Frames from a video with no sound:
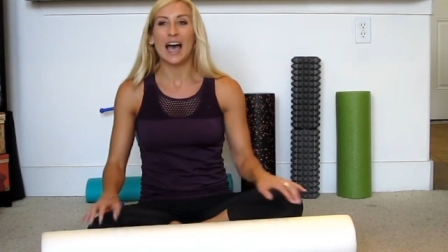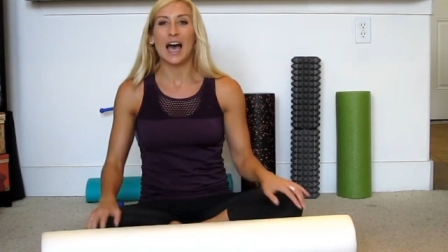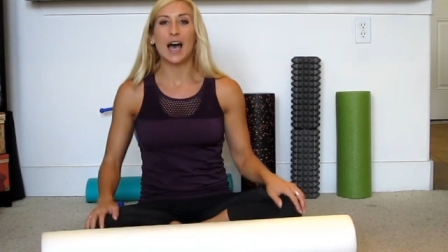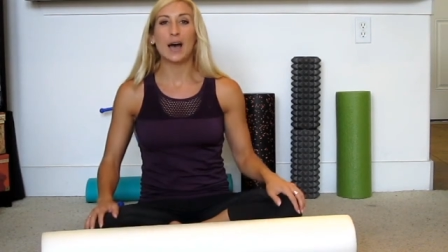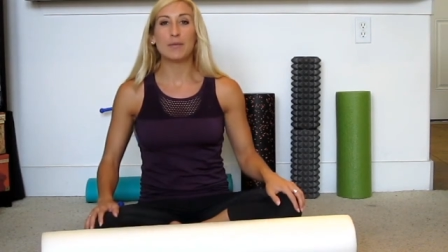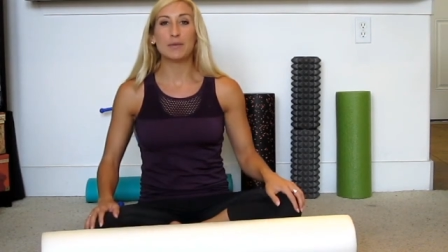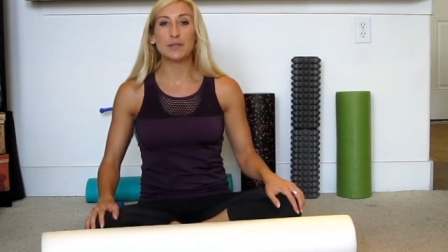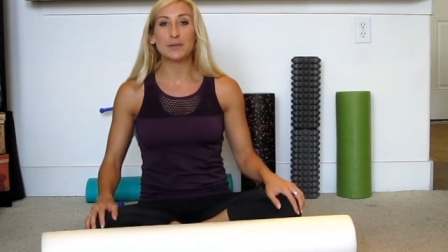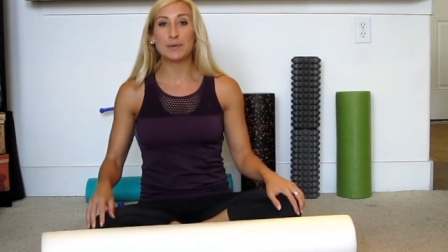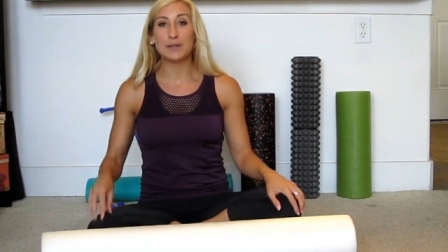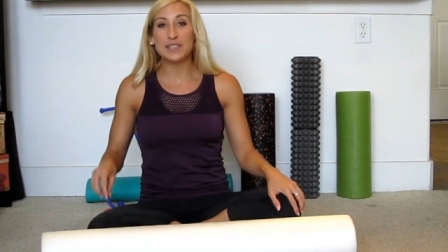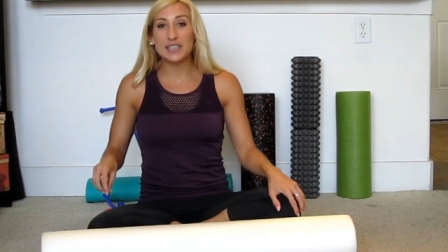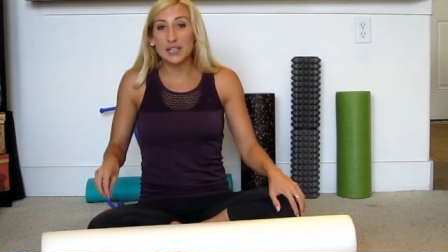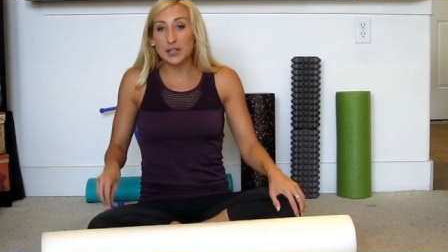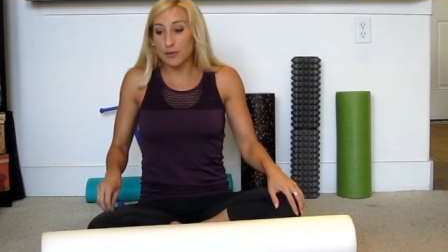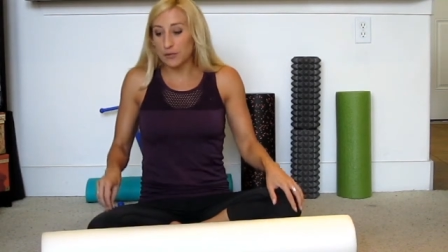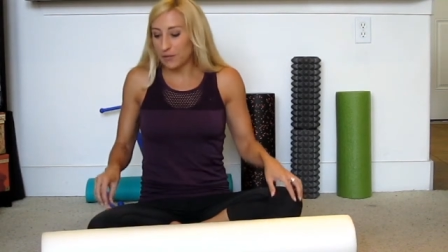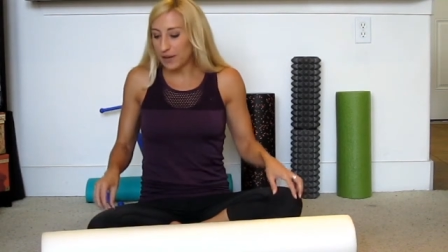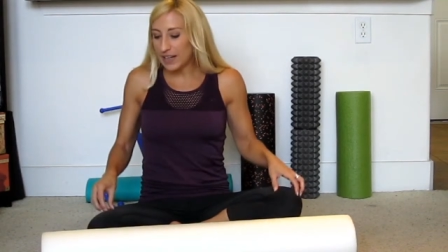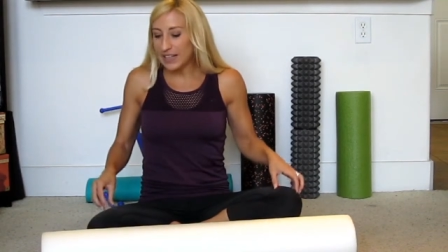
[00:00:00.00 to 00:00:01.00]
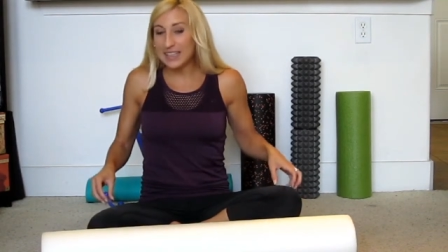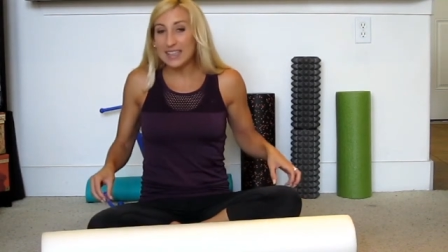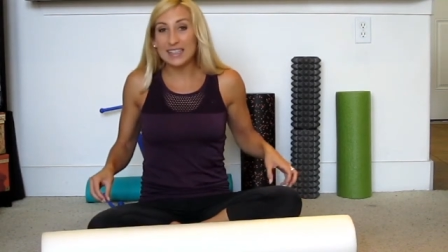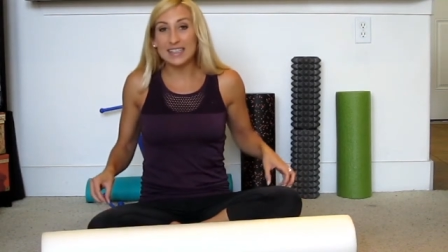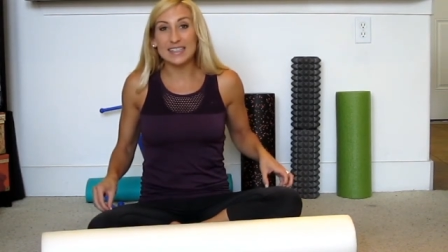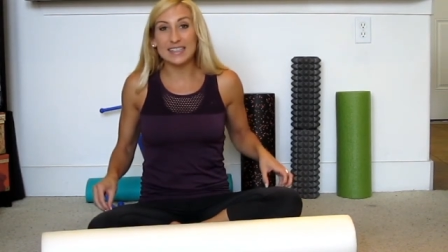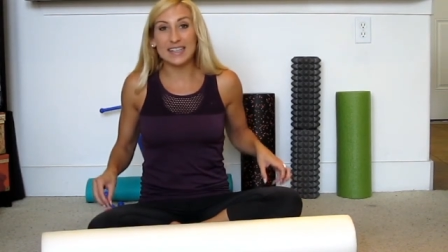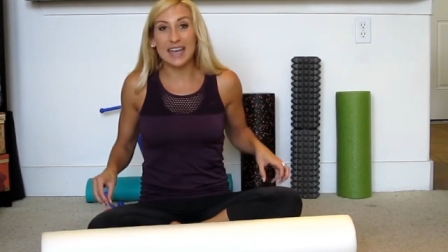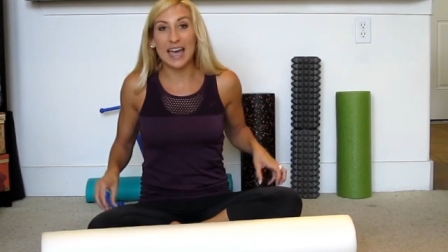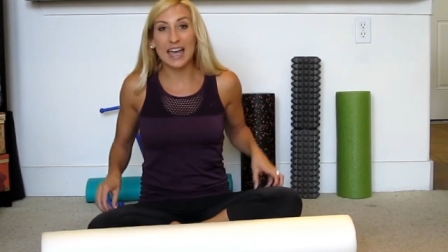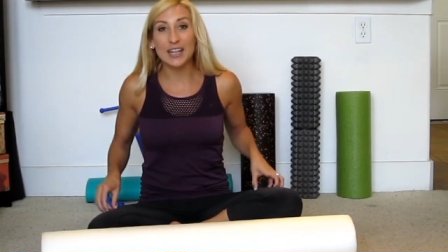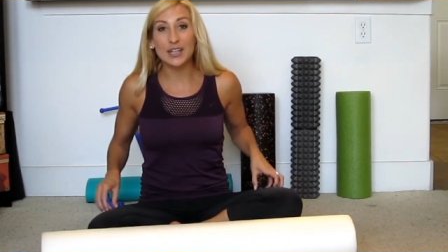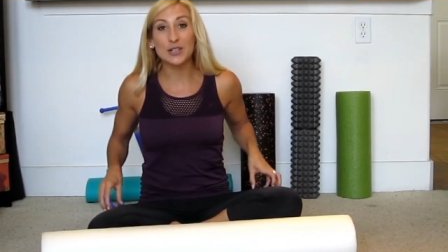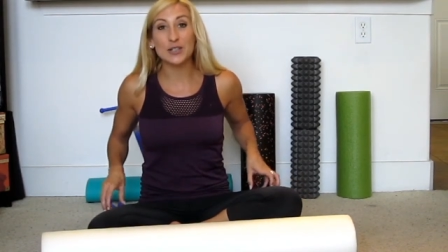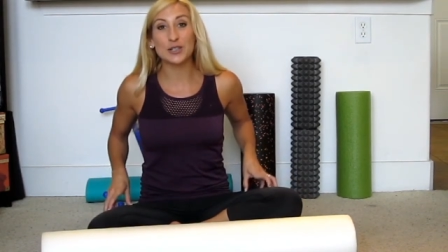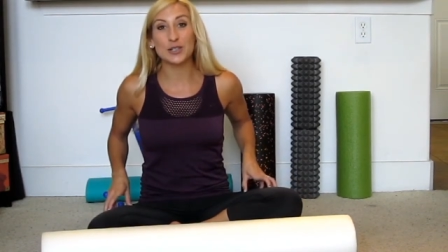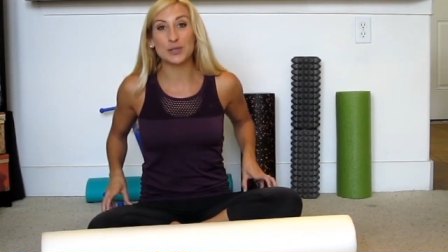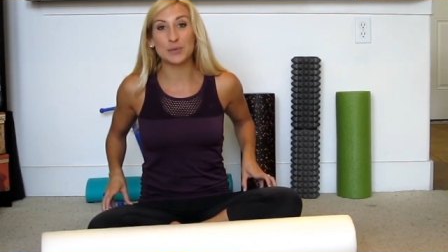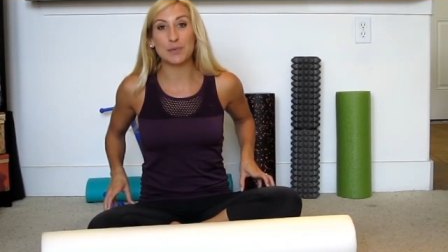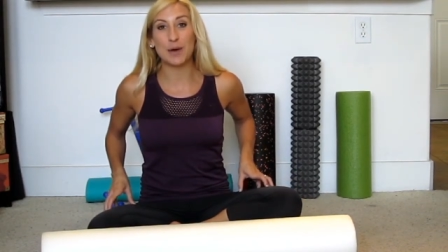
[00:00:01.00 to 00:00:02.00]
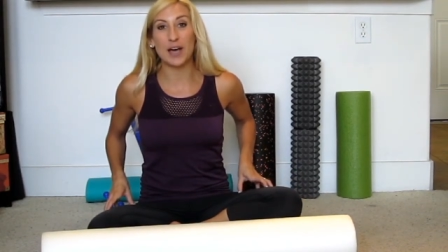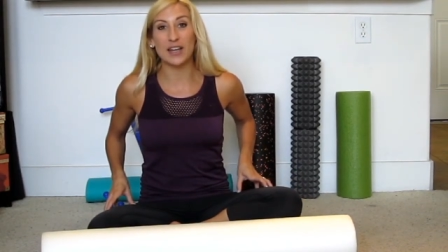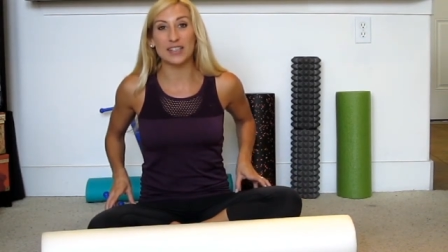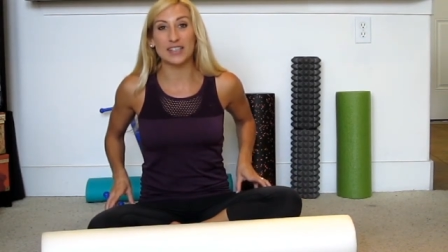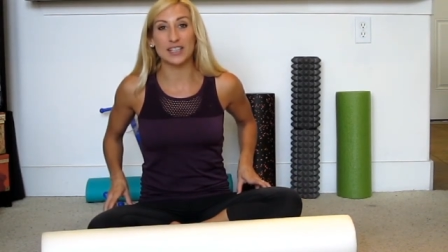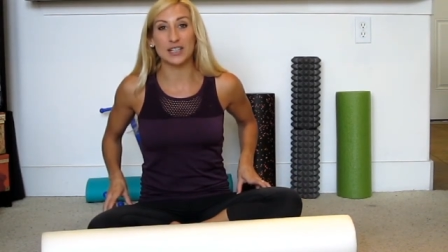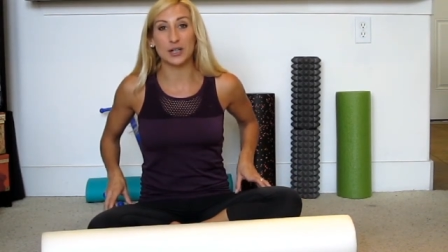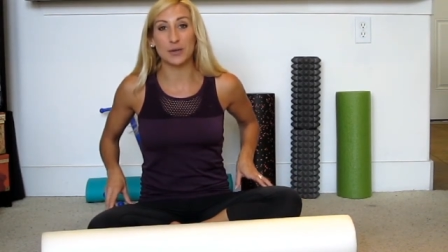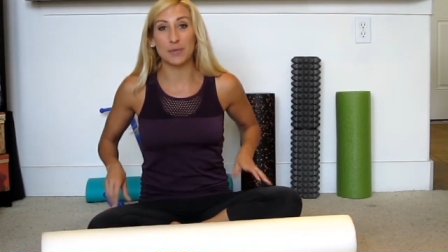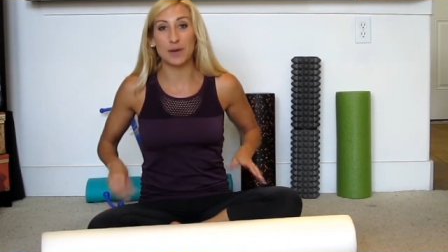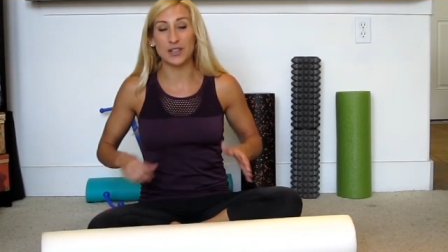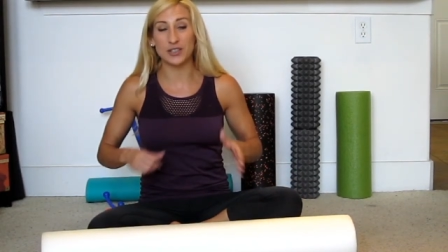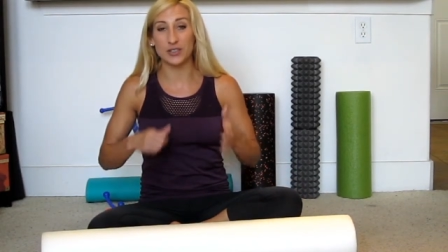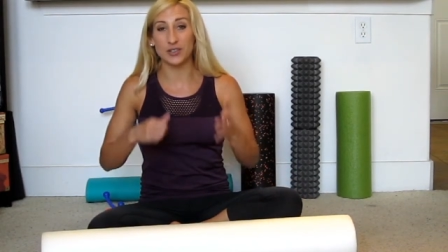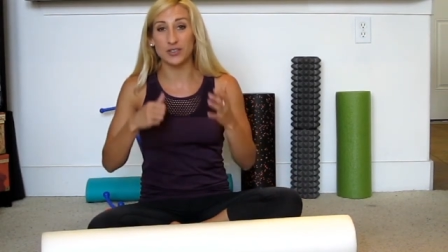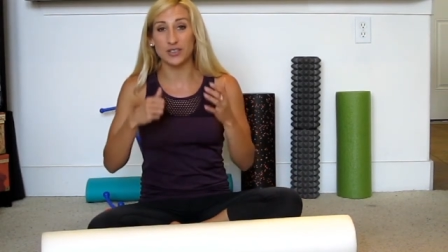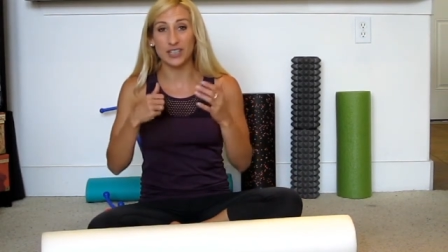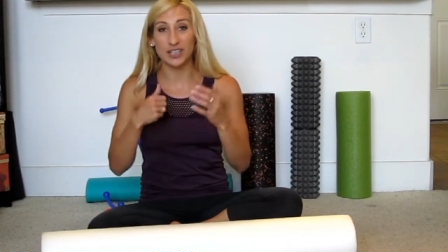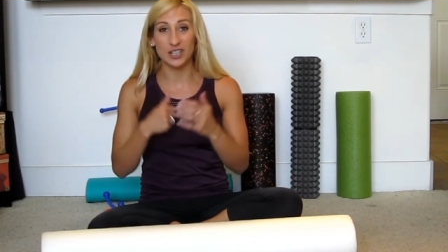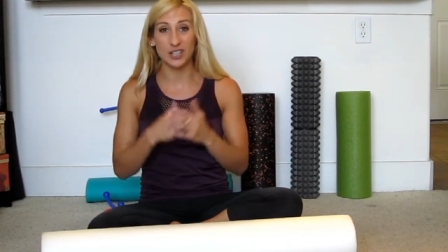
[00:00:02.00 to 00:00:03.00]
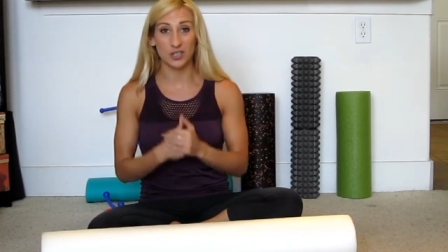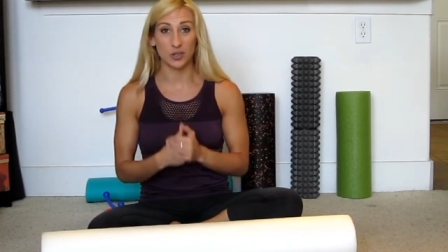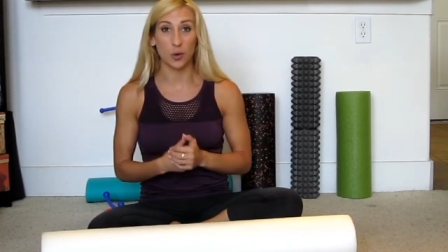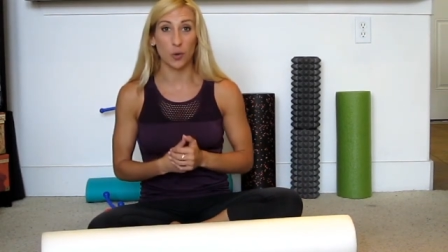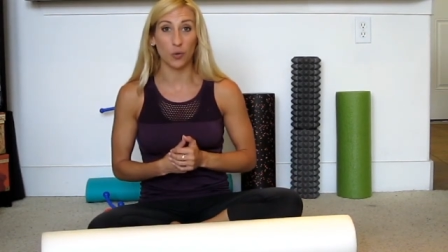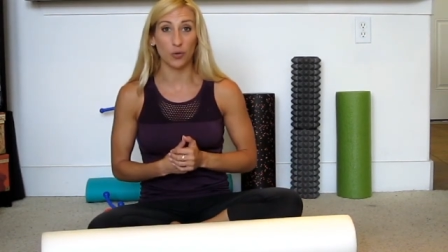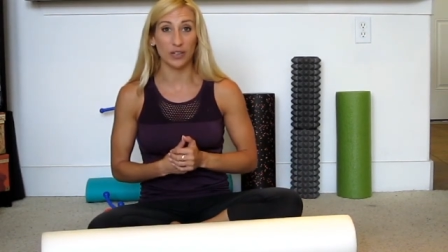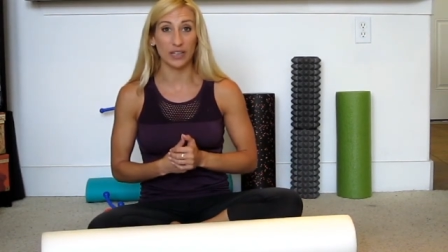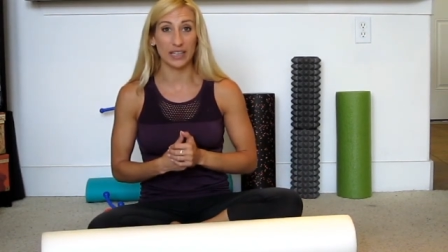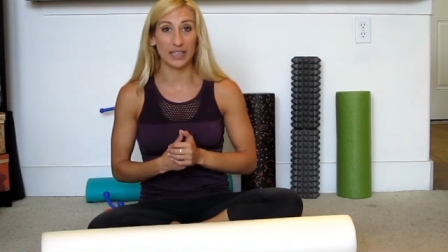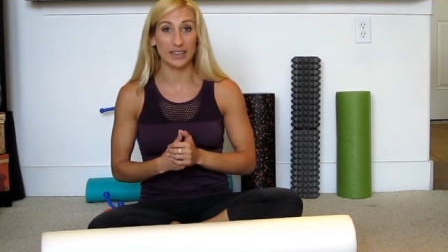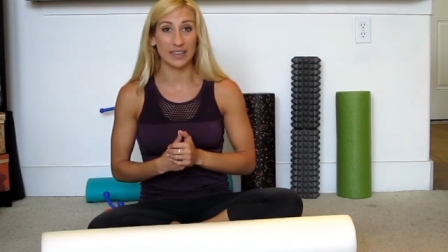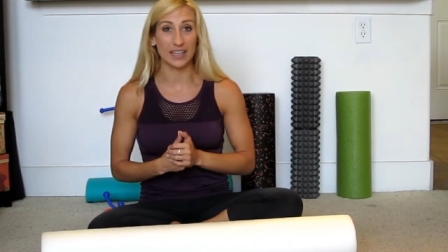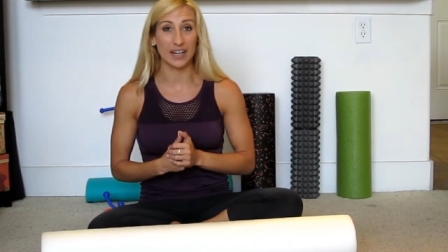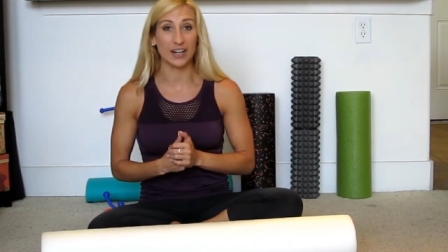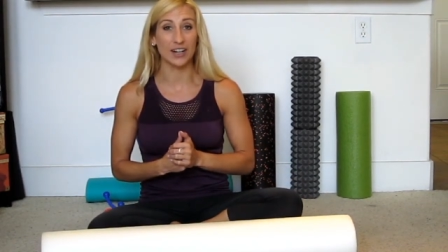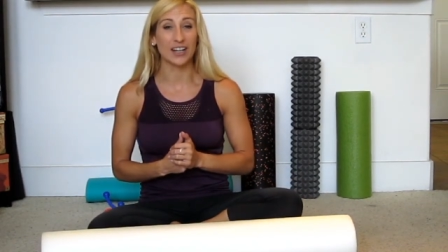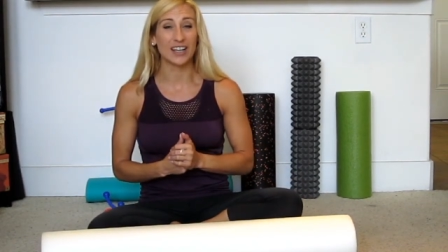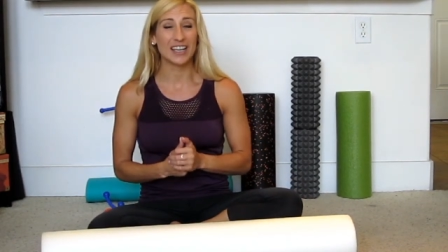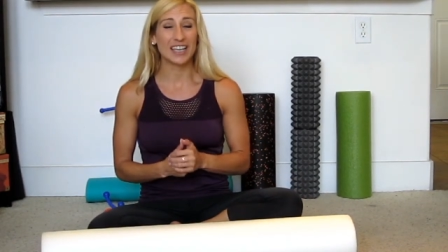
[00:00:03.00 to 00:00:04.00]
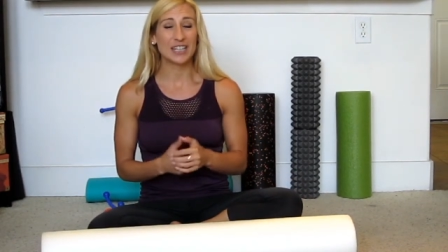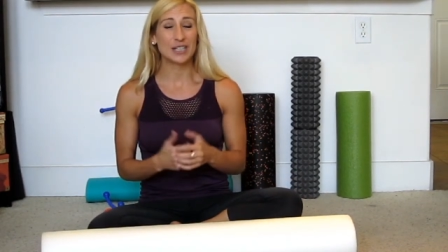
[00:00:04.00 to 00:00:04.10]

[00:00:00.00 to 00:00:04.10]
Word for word: It's basically you're finding these tender spots in your muscles and just holding it there.